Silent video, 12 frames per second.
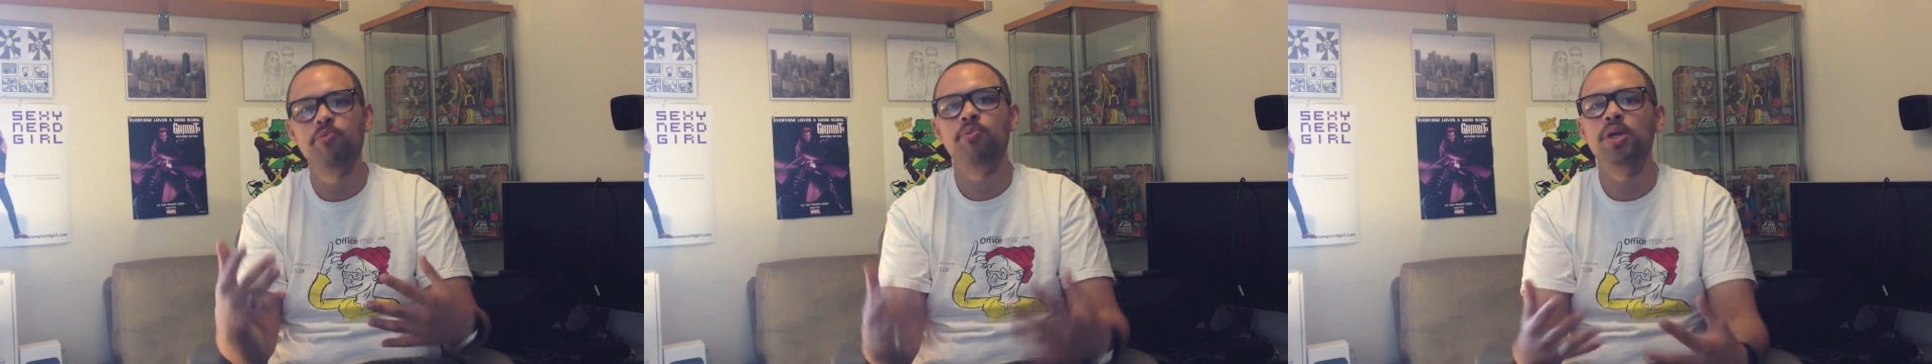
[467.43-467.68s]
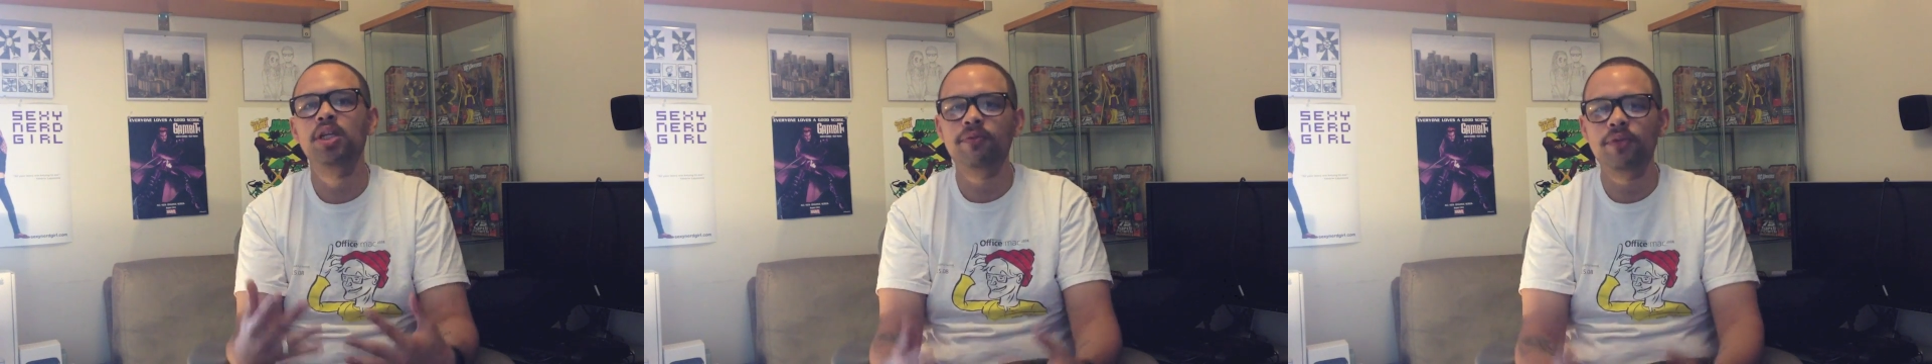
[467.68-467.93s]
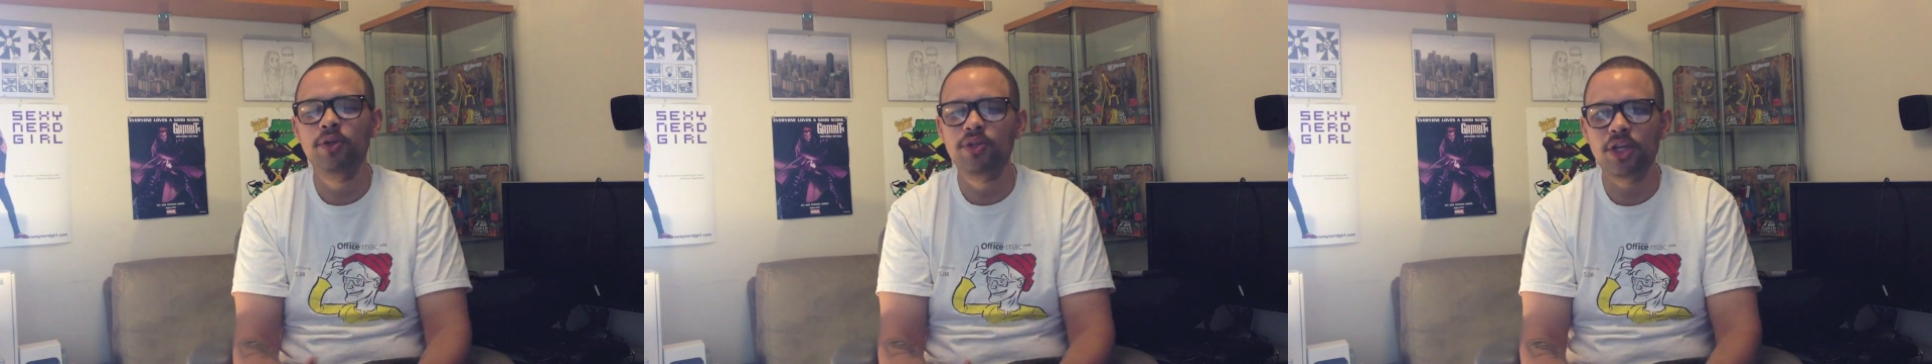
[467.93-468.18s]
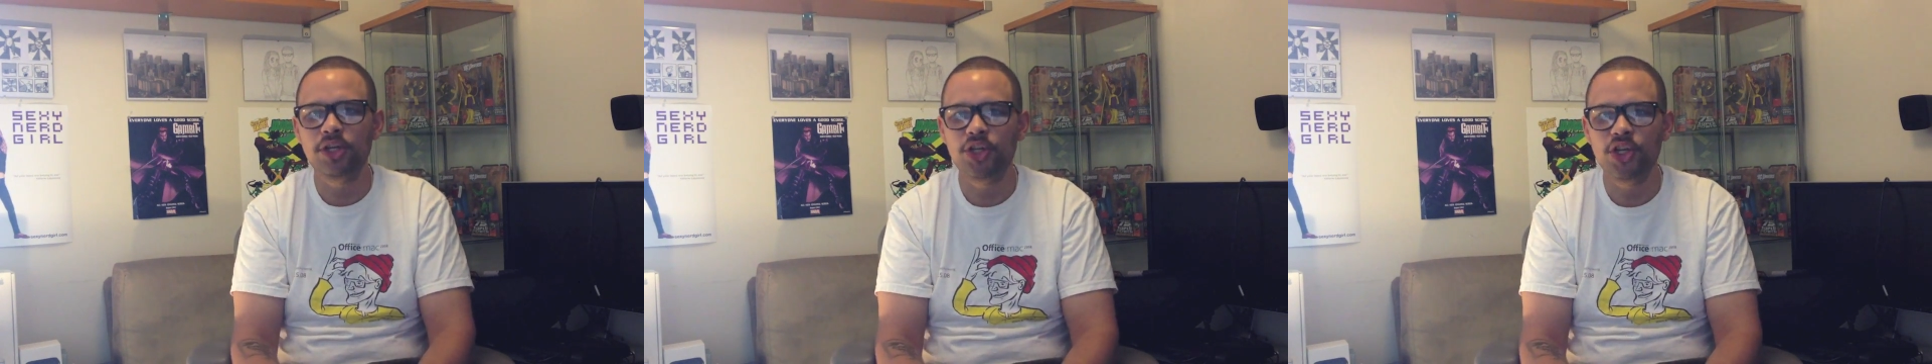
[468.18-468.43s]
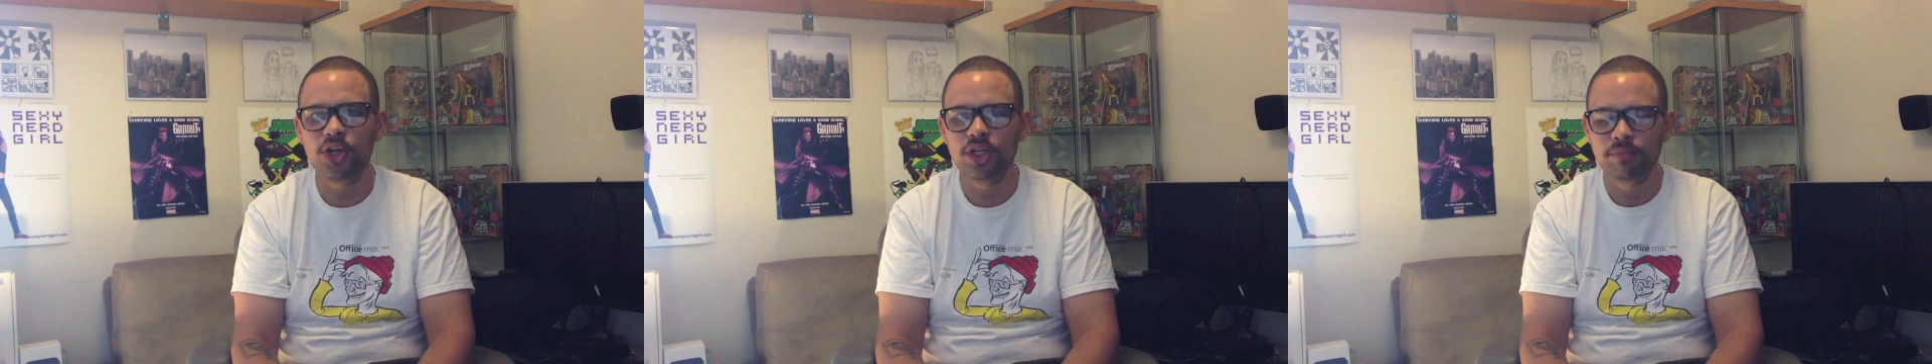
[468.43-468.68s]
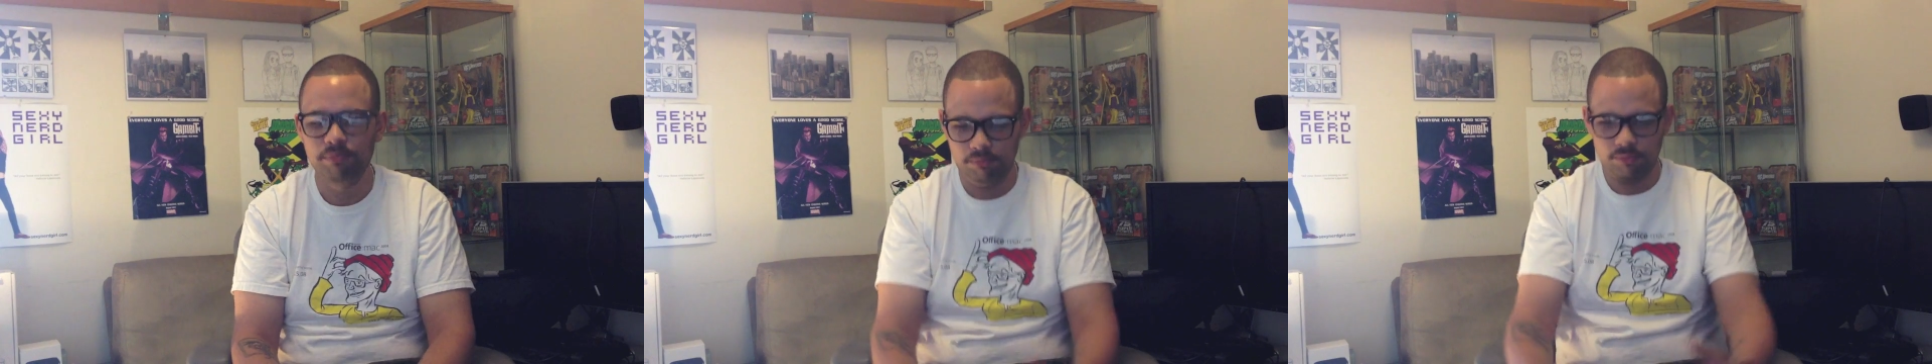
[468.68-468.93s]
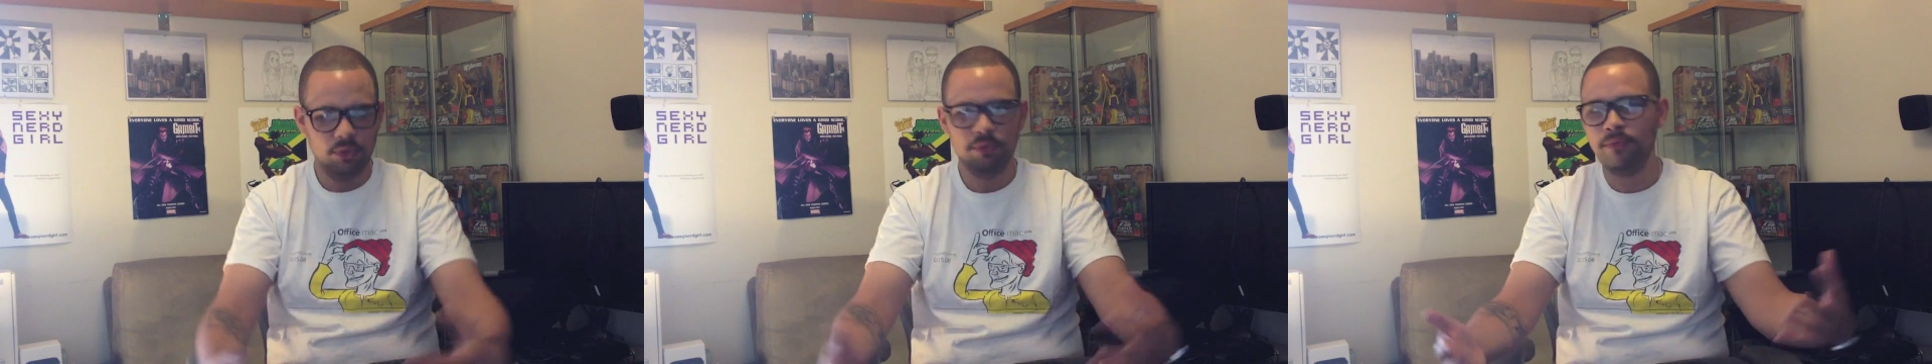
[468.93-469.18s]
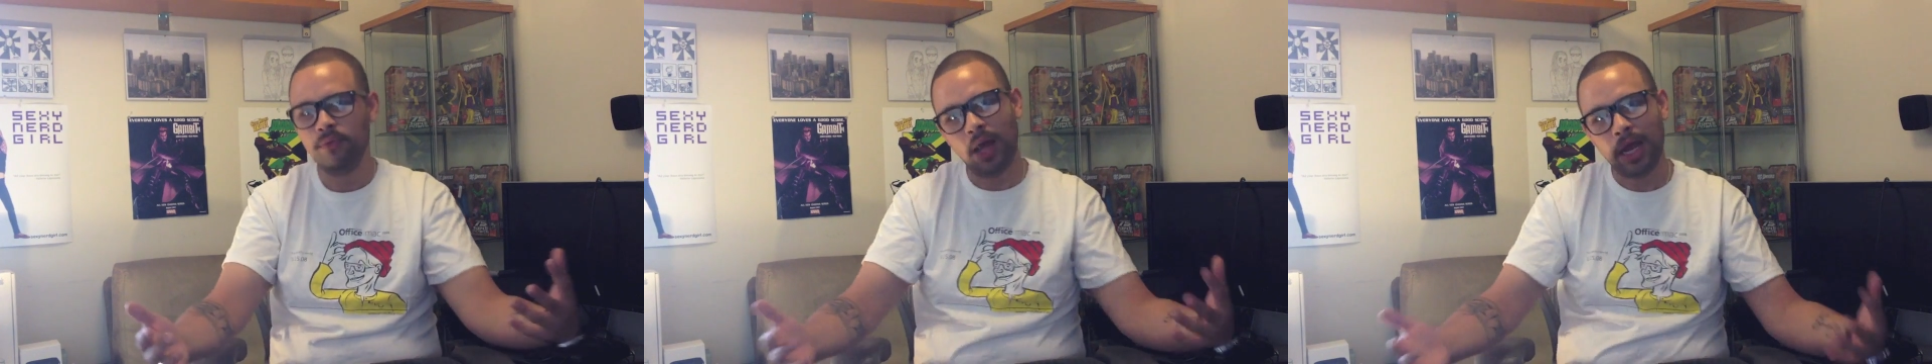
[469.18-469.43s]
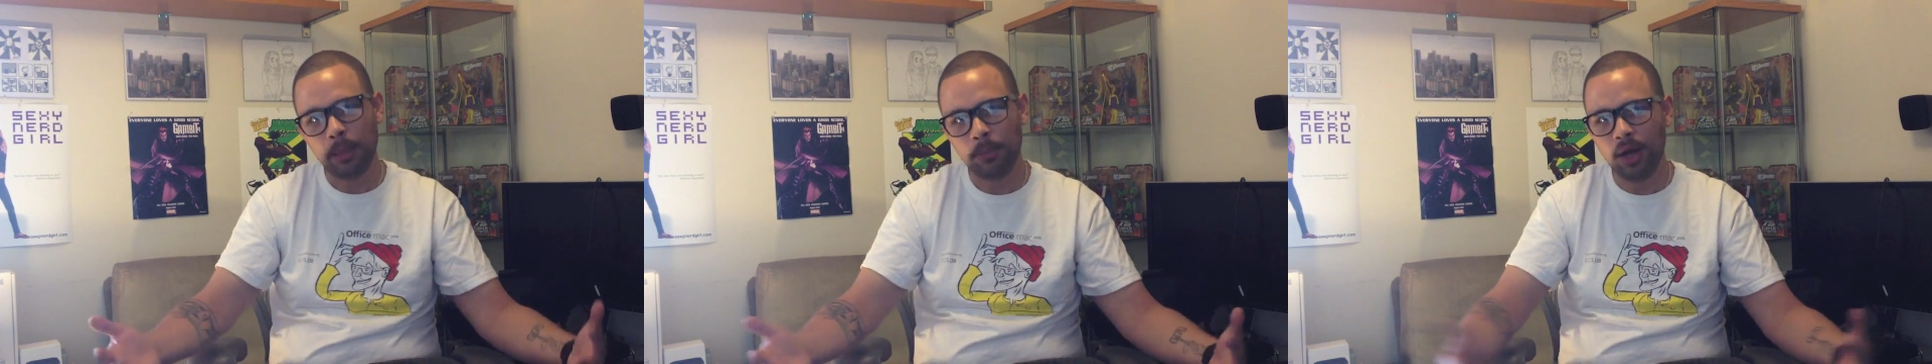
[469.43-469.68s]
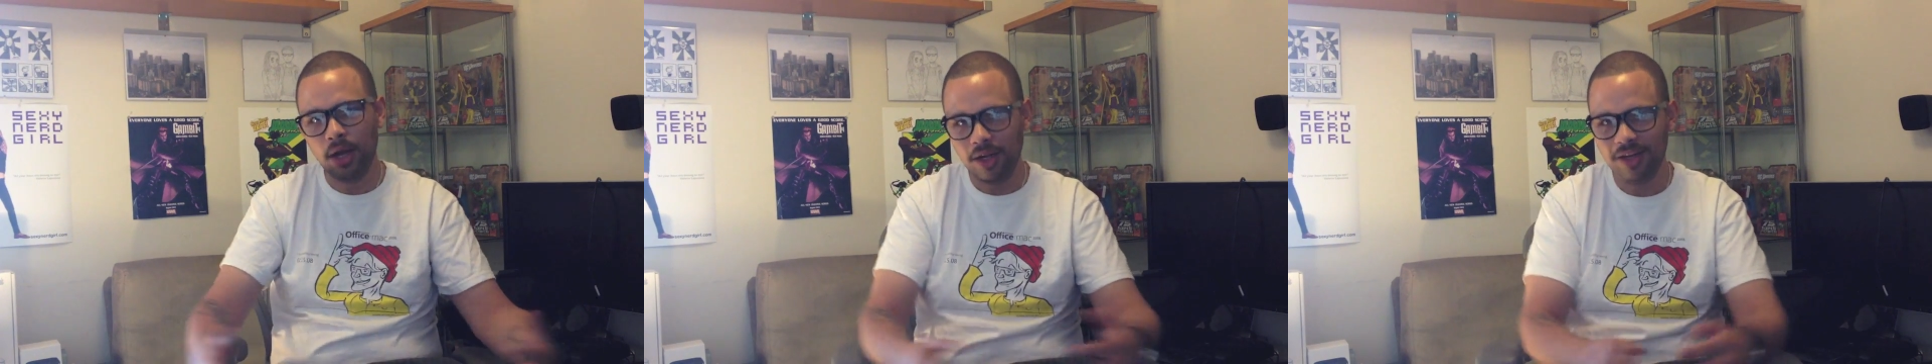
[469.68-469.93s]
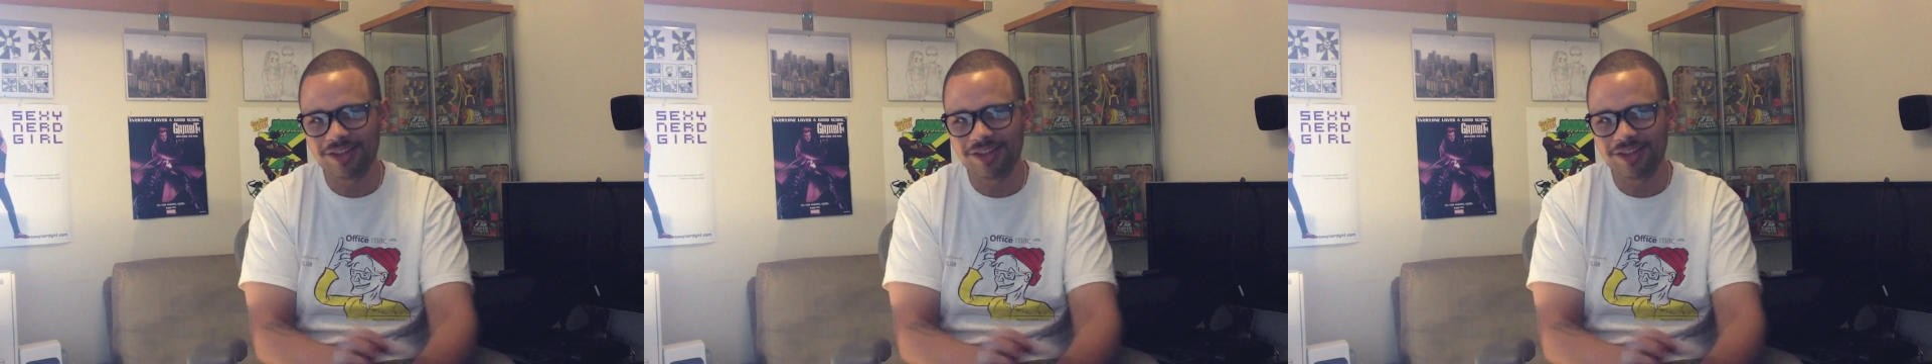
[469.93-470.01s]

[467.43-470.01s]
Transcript: really feels like you're flying by.